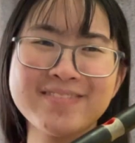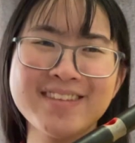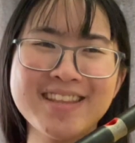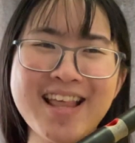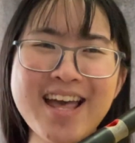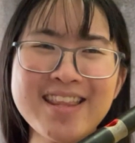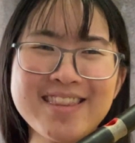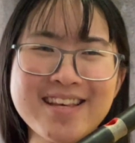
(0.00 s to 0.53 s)

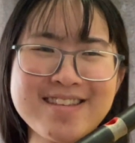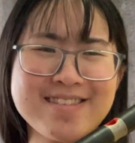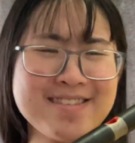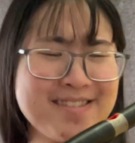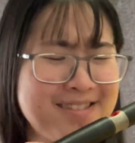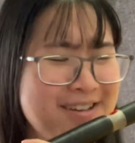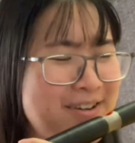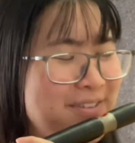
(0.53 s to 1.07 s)
That
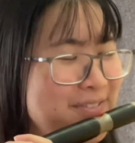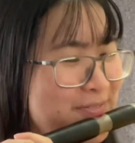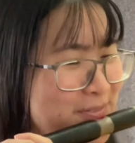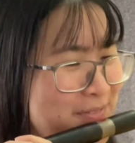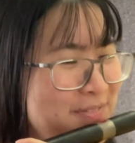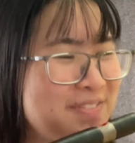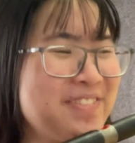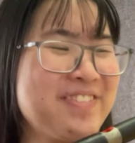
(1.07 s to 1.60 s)
doesn't sound
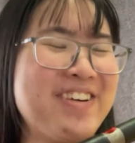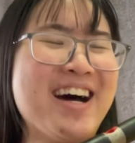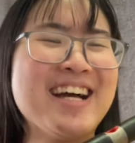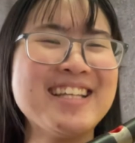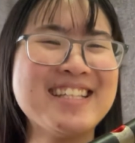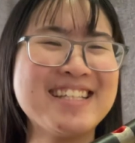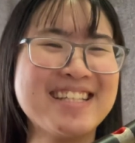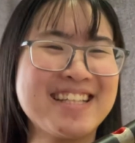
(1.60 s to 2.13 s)

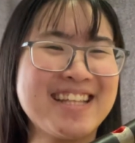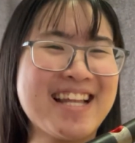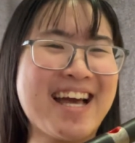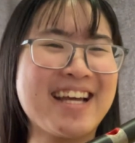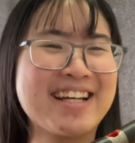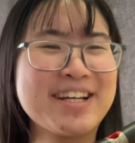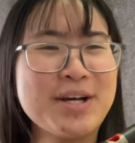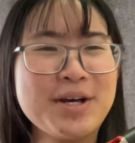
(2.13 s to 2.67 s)
right.
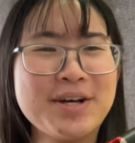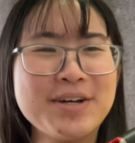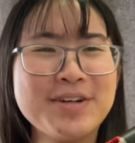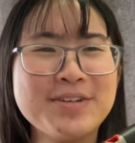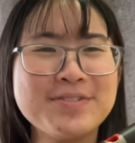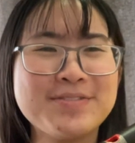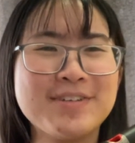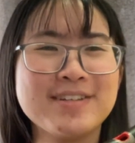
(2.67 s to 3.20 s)

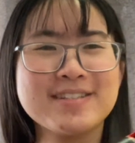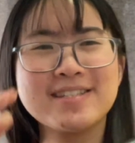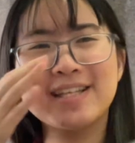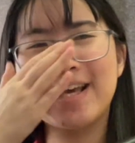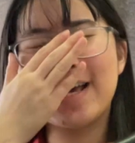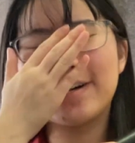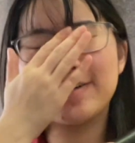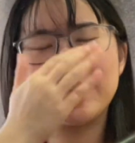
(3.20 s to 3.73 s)
For
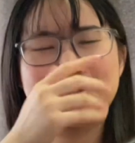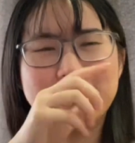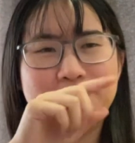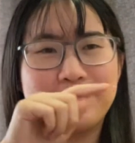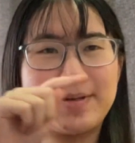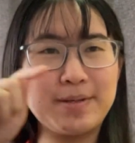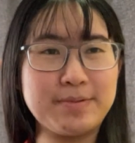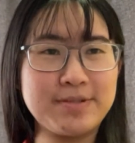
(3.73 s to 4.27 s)
scale it should
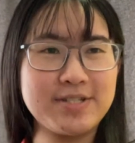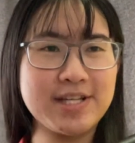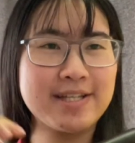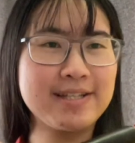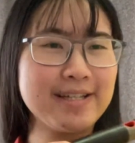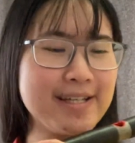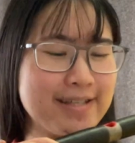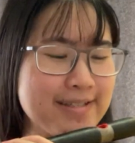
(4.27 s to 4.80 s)
be
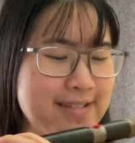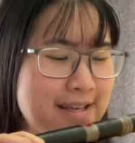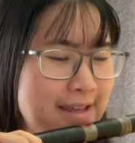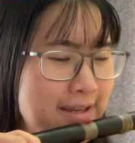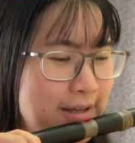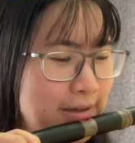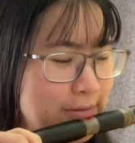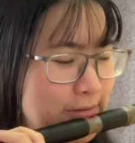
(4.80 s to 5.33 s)
gently
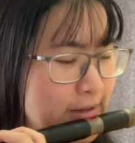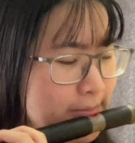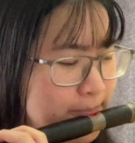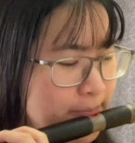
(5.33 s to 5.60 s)
ascending, right?